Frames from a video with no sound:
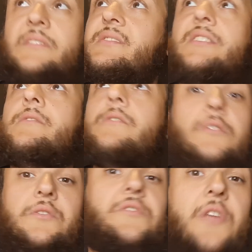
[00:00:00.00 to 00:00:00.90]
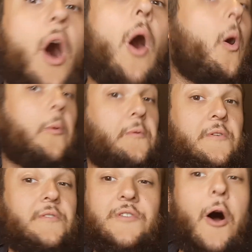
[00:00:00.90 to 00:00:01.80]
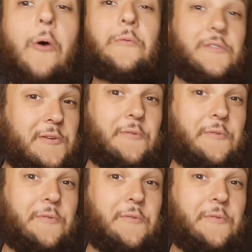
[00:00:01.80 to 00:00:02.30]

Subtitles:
I was like, no, don't